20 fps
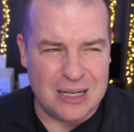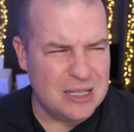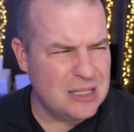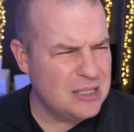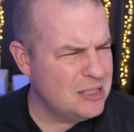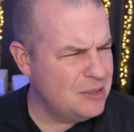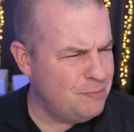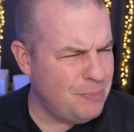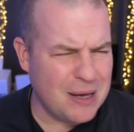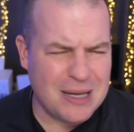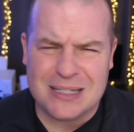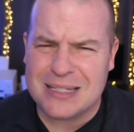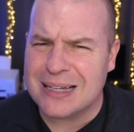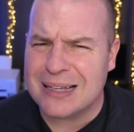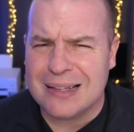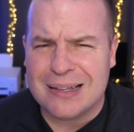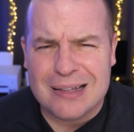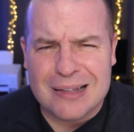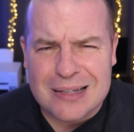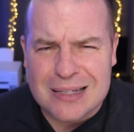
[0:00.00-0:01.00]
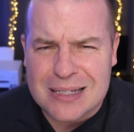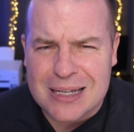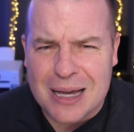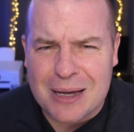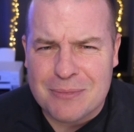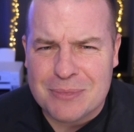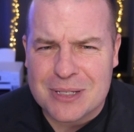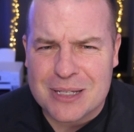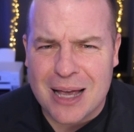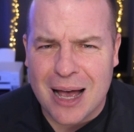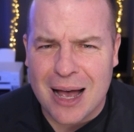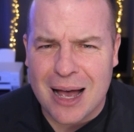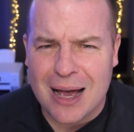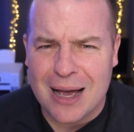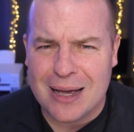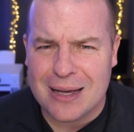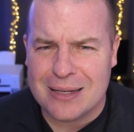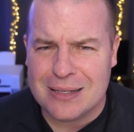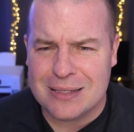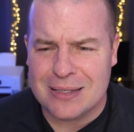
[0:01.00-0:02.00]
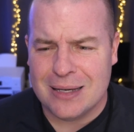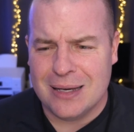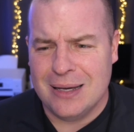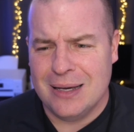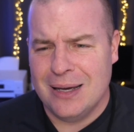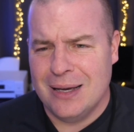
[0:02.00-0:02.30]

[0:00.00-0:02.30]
is basically the same size.